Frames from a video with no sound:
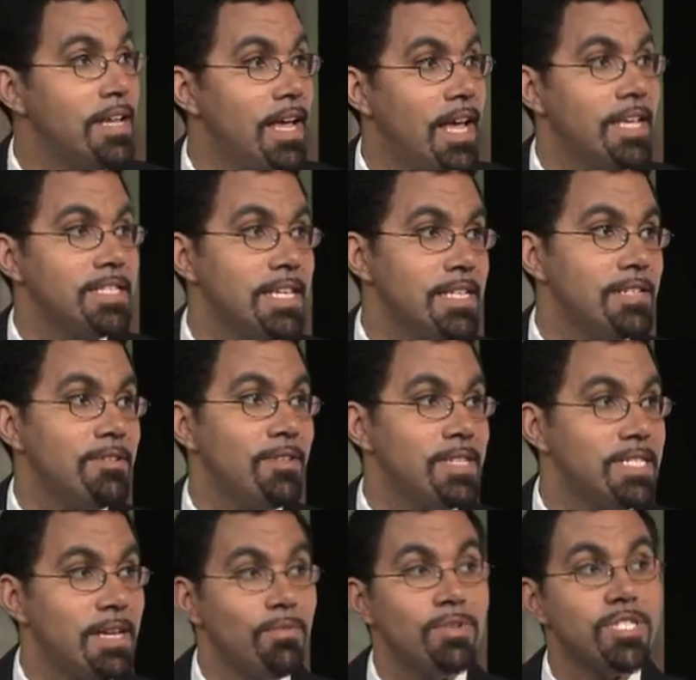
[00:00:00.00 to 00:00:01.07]
as
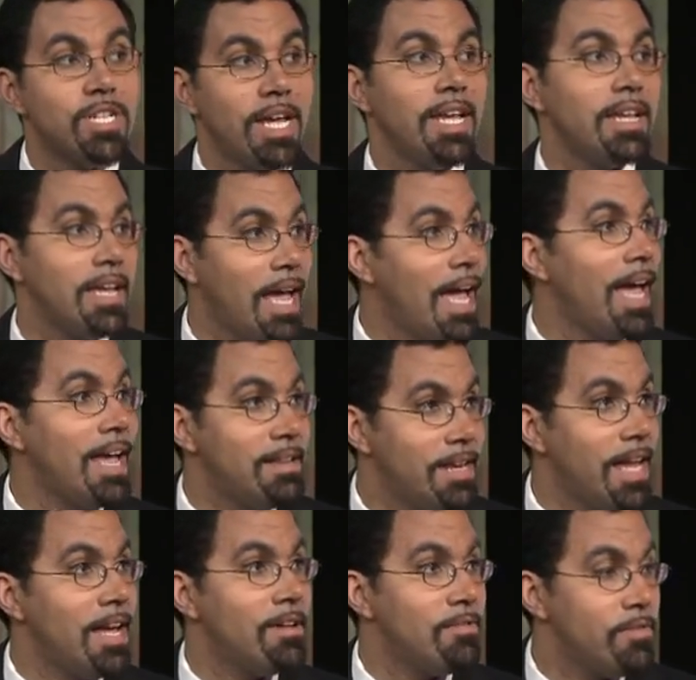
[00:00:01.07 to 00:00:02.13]
as I wish I had
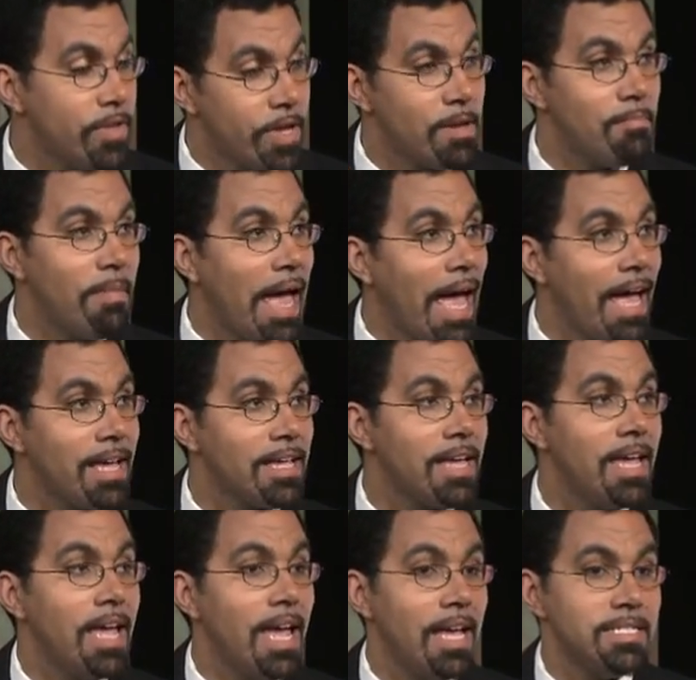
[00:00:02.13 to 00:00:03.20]
now, looking back
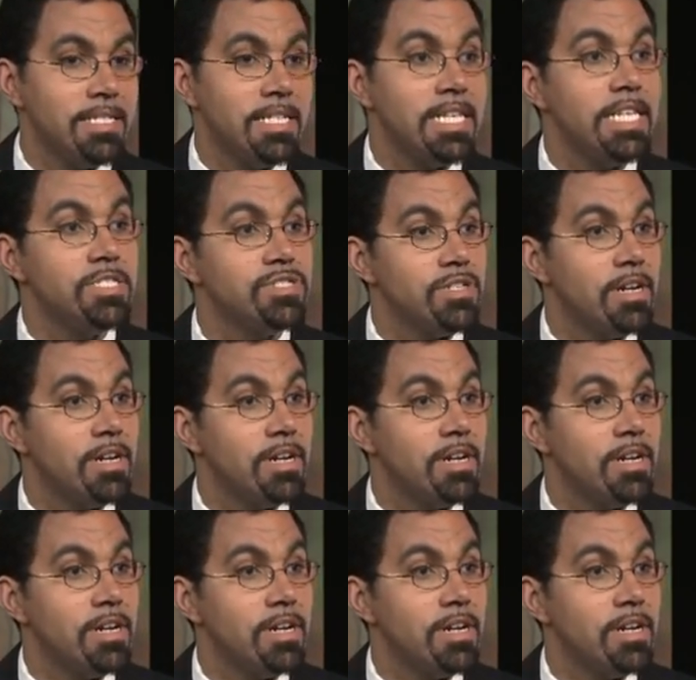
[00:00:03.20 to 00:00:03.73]
as a teacher.